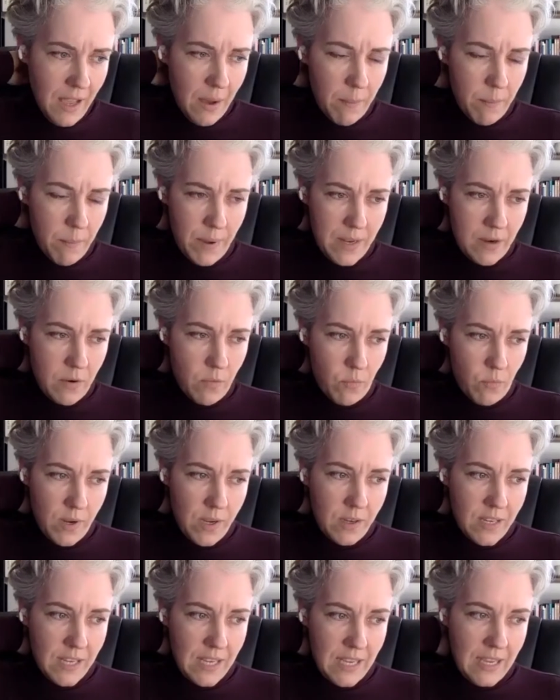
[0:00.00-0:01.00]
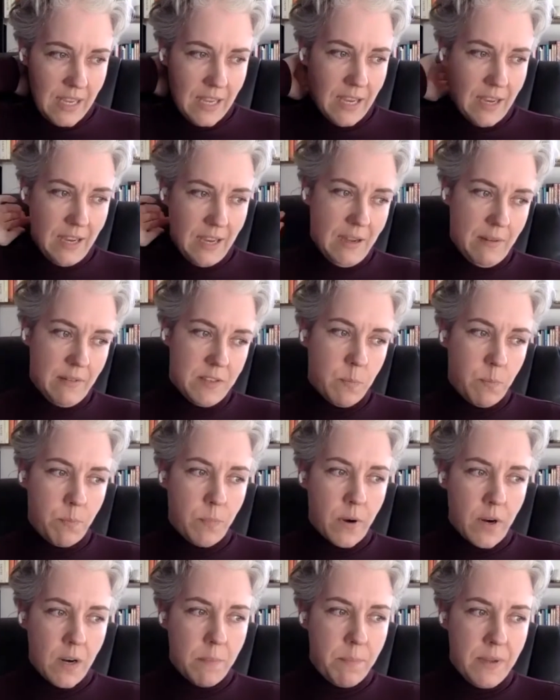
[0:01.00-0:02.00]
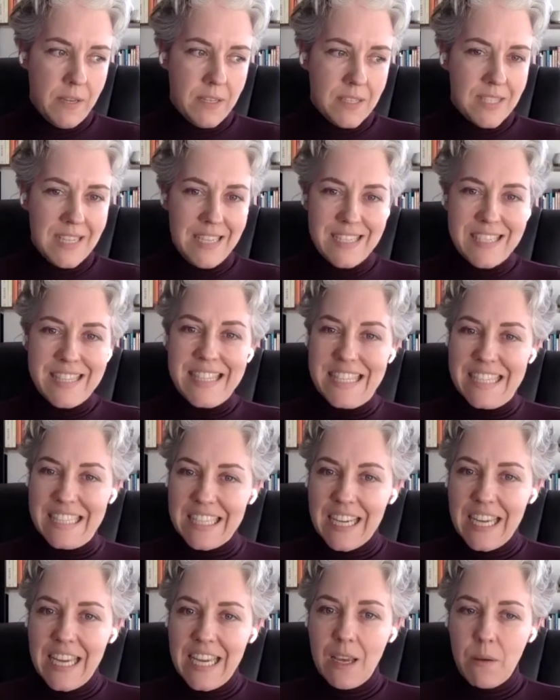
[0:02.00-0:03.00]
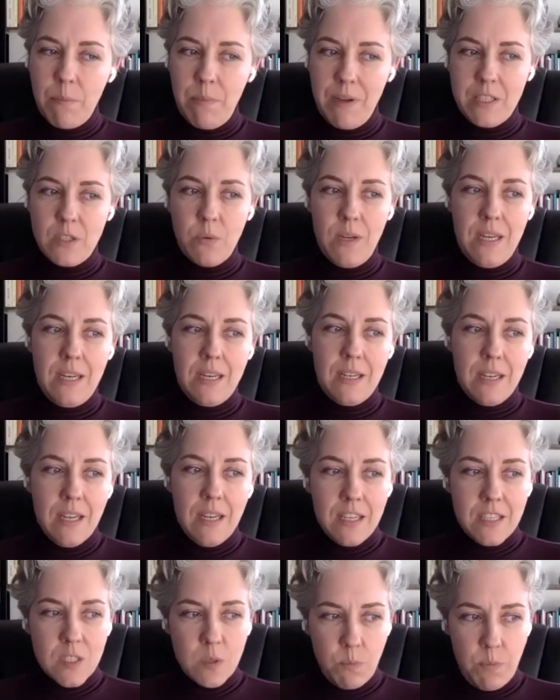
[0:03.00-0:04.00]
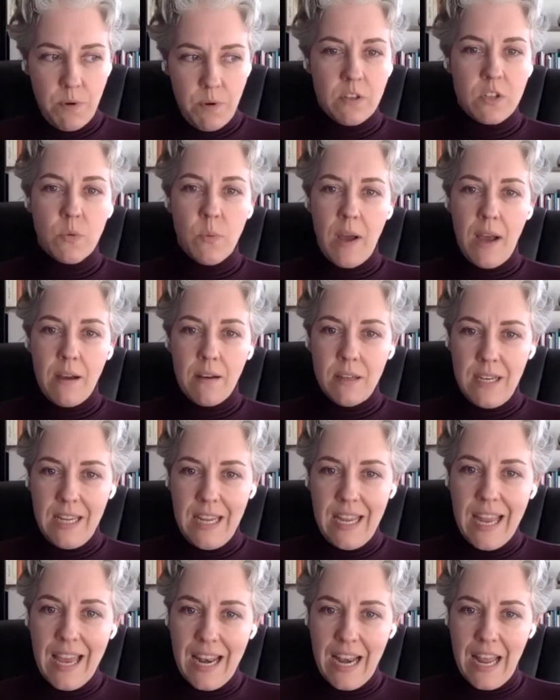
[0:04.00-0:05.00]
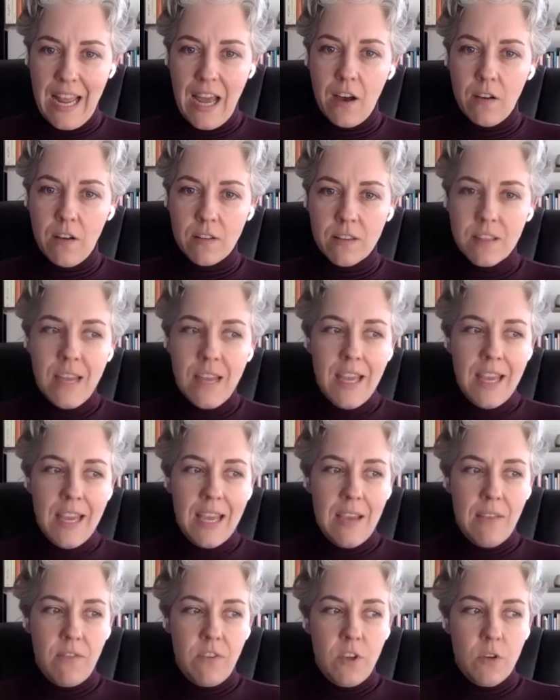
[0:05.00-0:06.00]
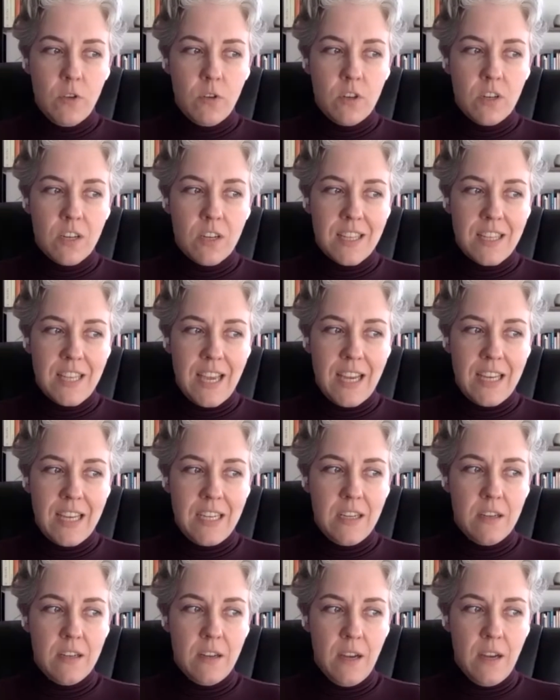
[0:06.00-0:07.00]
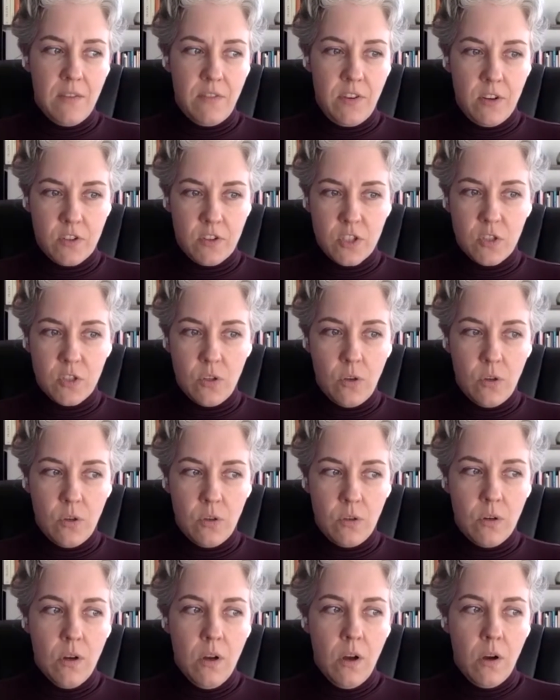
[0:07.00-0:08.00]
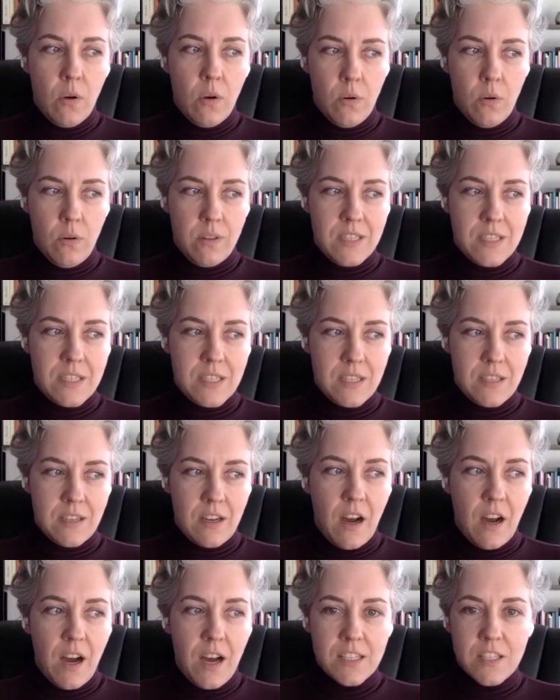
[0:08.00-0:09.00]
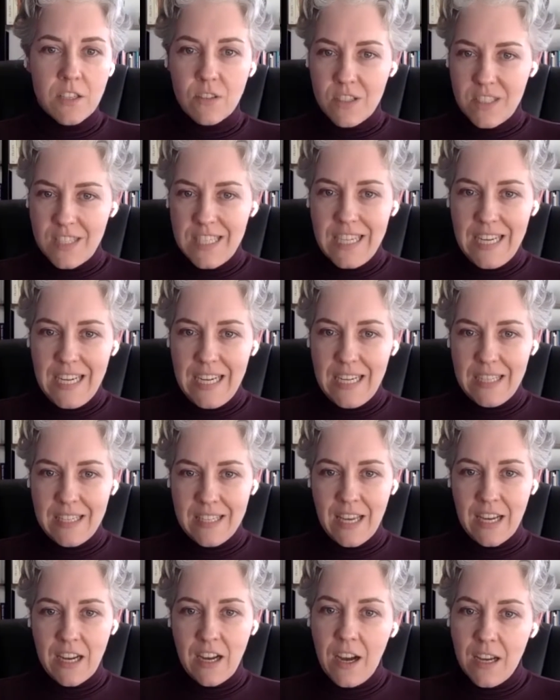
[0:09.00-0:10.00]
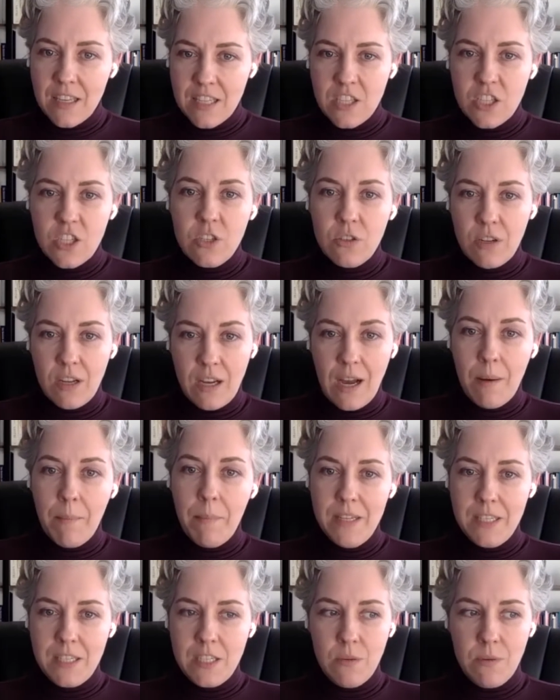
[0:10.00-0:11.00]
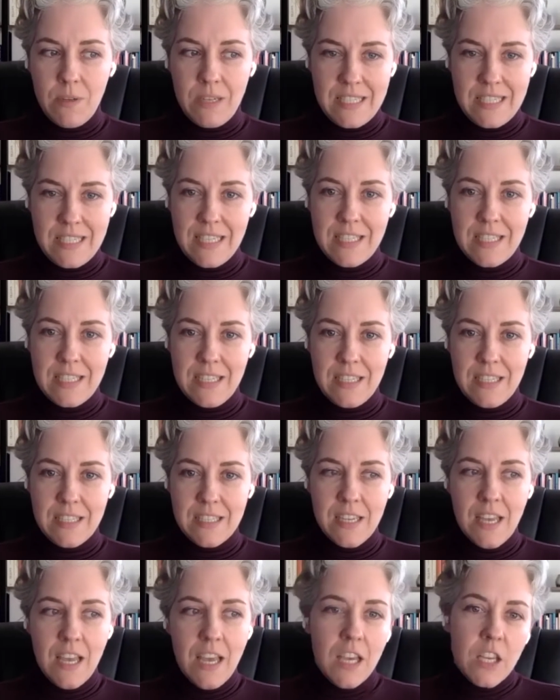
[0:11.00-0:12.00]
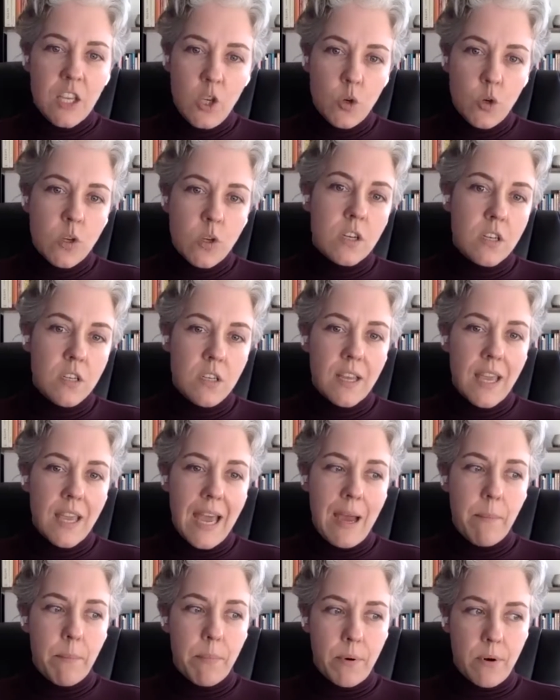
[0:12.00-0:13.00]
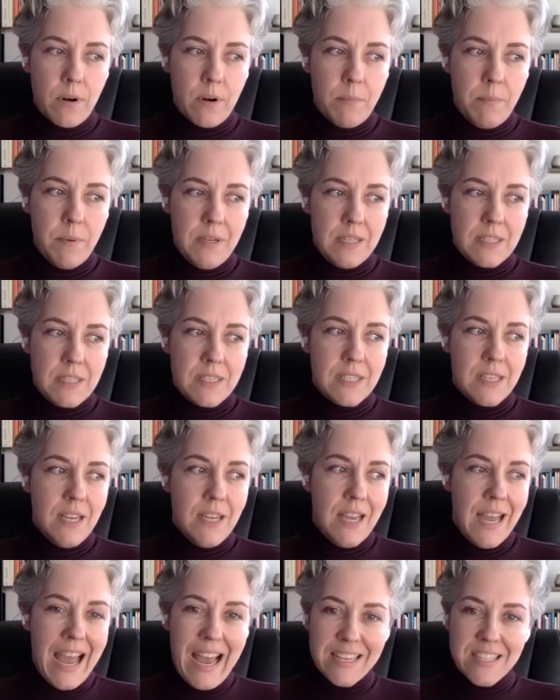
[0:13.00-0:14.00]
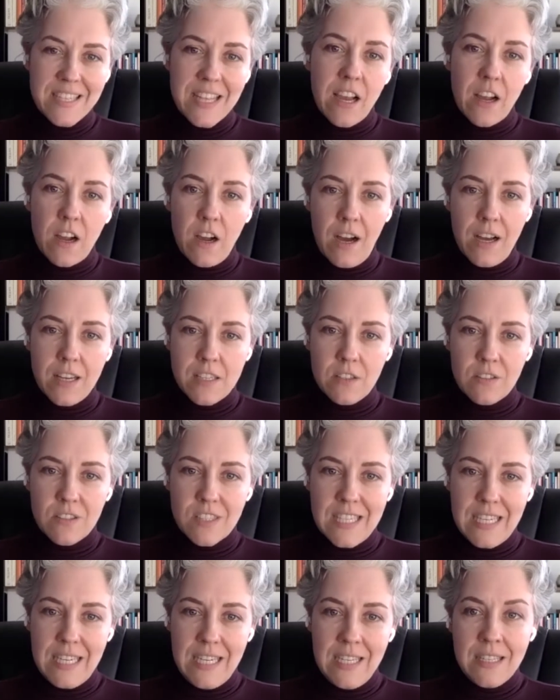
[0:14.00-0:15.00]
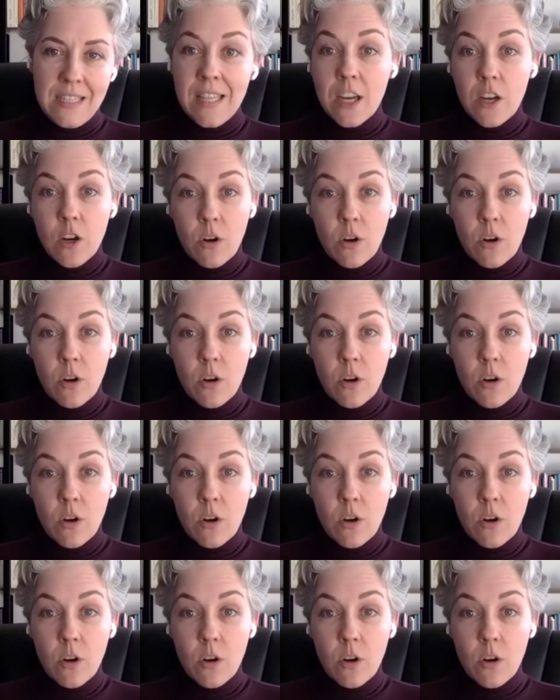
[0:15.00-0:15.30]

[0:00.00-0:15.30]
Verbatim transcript: But really, uh, purpose is this link between spirituality, and health. If you look at the idea of your soul or this causal seed that causes you to come into existence, you can look at purpose as that causal seed that